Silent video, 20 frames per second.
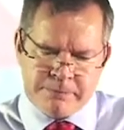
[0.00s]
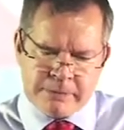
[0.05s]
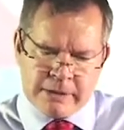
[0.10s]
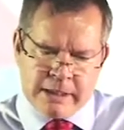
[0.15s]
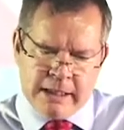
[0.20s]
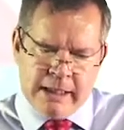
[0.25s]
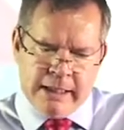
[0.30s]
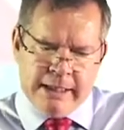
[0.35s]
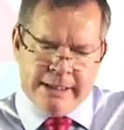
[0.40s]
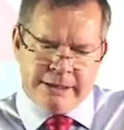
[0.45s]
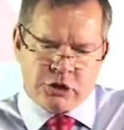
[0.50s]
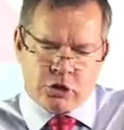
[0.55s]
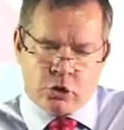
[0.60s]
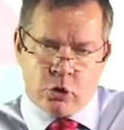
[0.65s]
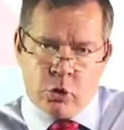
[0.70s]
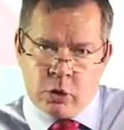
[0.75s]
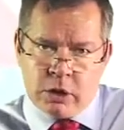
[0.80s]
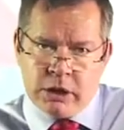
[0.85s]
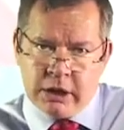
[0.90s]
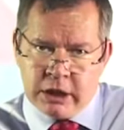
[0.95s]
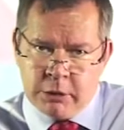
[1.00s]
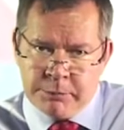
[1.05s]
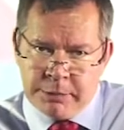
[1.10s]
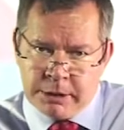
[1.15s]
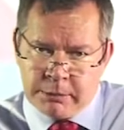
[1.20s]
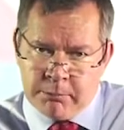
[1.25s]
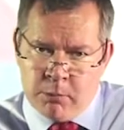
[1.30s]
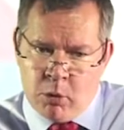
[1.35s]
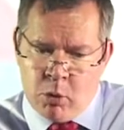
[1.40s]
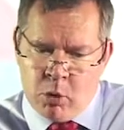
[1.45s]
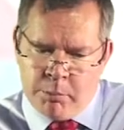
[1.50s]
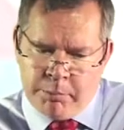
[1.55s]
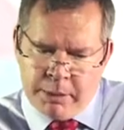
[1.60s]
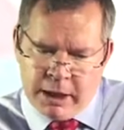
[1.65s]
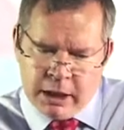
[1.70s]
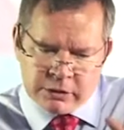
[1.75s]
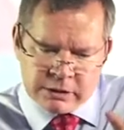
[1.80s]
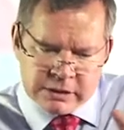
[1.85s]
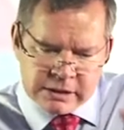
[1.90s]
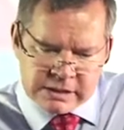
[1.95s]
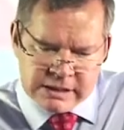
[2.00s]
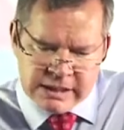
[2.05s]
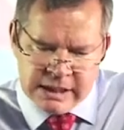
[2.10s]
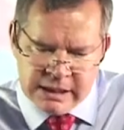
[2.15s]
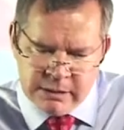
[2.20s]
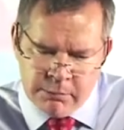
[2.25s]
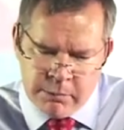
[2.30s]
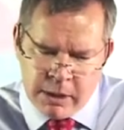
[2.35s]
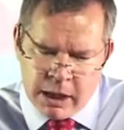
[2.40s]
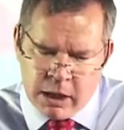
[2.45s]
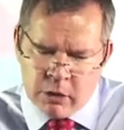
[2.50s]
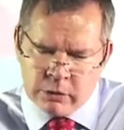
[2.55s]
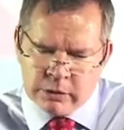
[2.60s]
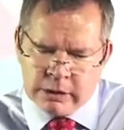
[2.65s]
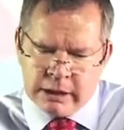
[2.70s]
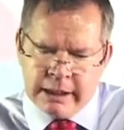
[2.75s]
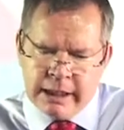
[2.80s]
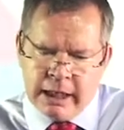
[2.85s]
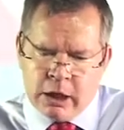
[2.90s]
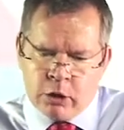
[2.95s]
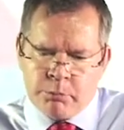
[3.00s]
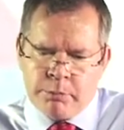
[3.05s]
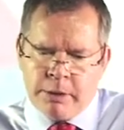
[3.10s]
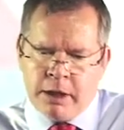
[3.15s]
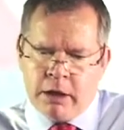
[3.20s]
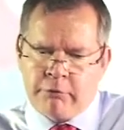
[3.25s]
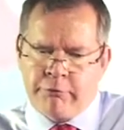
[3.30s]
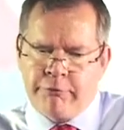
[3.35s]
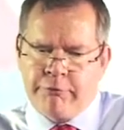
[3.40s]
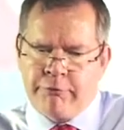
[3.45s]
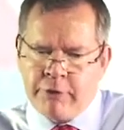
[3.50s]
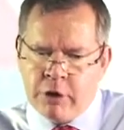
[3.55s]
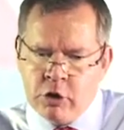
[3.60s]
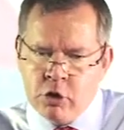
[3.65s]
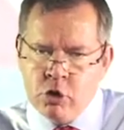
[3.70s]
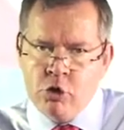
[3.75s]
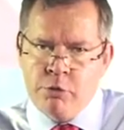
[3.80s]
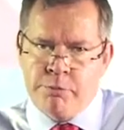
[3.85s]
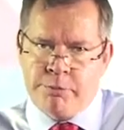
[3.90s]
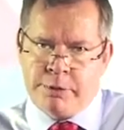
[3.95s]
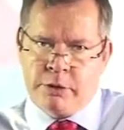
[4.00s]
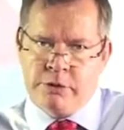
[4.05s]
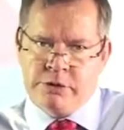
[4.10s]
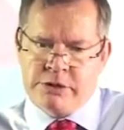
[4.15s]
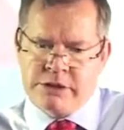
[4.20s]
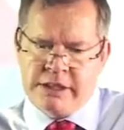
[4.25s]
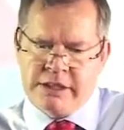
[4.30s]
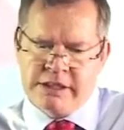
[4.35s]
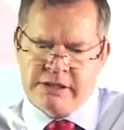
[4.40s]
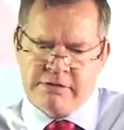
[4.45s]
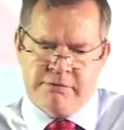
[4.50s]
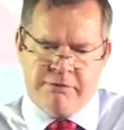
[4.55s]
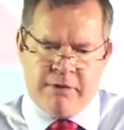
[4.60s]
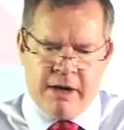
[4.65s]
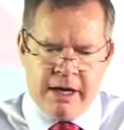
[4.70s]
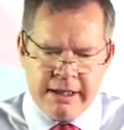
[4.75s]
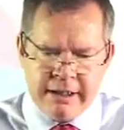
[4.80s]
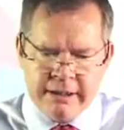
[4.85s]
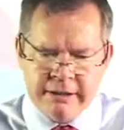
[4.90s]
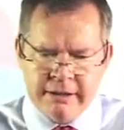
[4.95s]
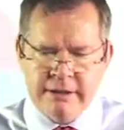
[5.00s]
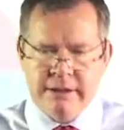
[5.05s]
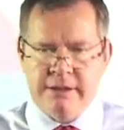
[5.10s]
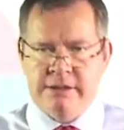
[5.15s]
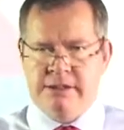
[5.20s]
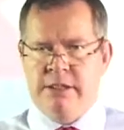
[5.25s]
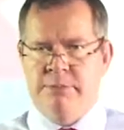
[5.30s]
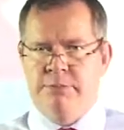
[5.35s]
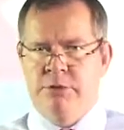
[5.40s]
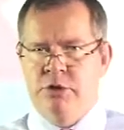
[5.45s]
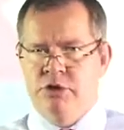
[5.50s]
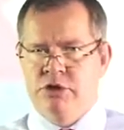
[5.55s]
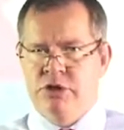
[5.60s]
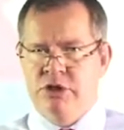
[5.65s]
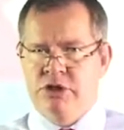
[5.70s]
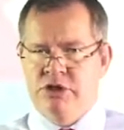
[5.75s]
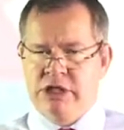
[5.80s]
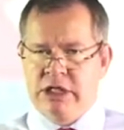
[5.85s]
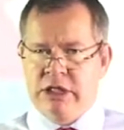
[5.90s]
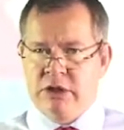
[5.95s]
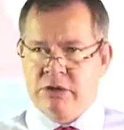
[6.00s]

Let's talk a little bit more about this inbound and outbound flow process via the distribution channels.